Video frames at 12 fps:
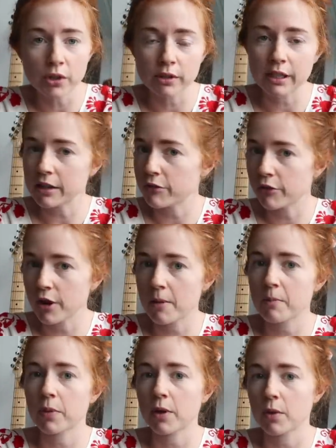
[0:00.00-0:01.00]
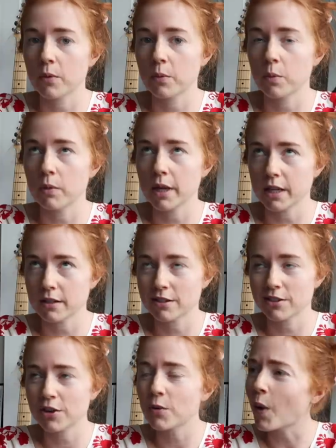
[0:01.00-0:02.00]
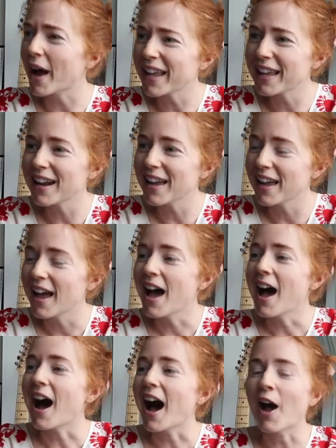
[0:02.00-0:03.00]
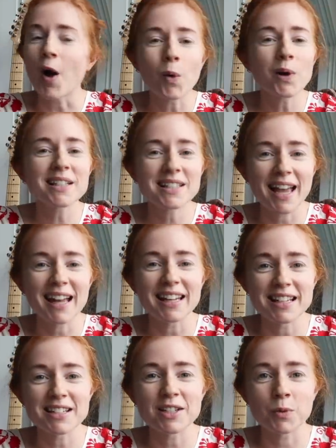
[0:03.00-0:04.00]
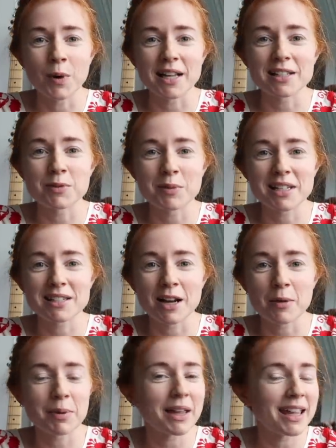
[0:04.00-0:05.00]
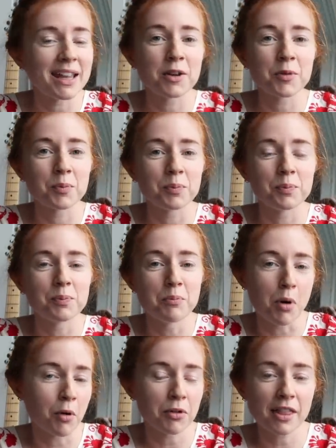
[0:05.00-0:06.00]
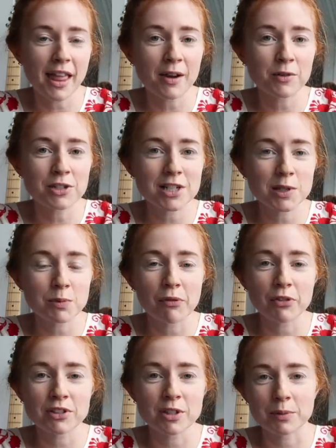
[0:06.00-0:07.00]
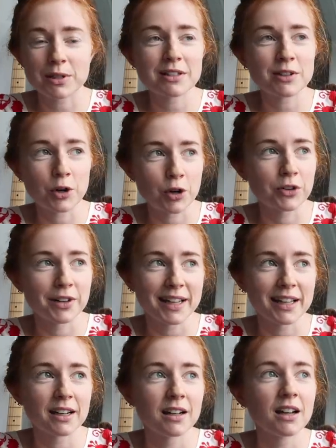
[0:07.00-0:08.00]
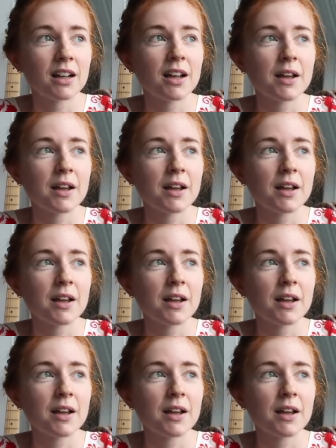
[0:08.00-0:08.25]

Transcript: You'll leave from the eastern, I always get east and west mixed up in both languages, but for some reason Korean